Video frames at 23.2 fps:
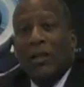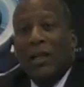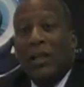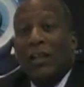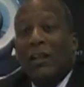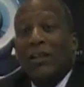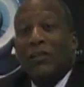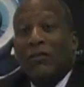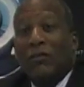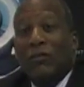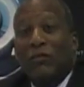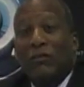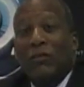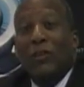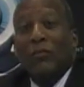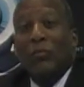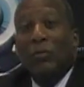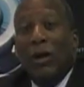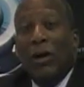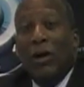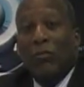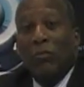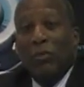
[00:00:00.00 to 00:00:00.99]
they look for
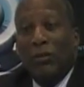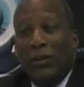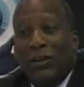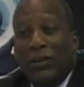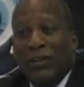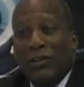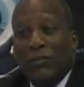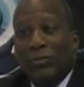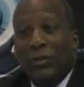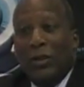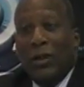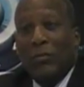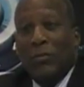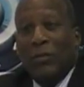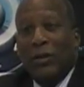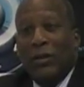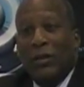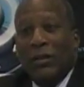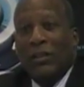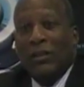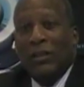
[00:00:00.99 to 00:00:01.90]
football players primarily,